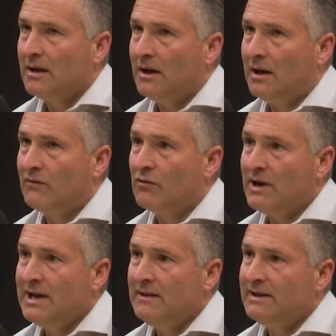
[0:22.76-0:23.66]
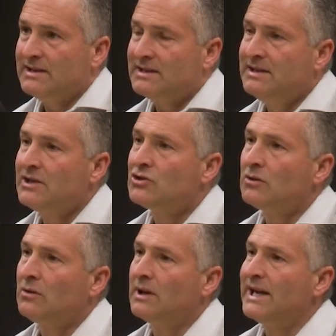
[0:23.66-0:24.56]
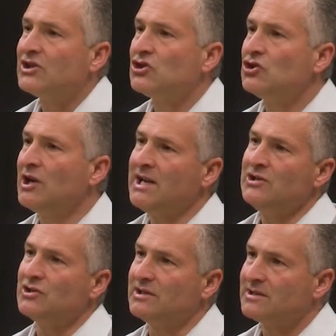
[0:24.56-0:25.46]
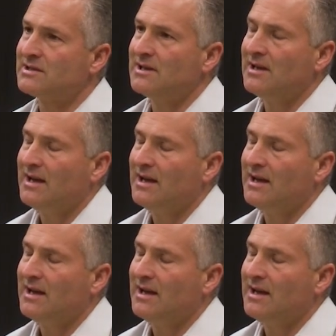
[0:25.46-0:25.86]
of creating these digital exchanges,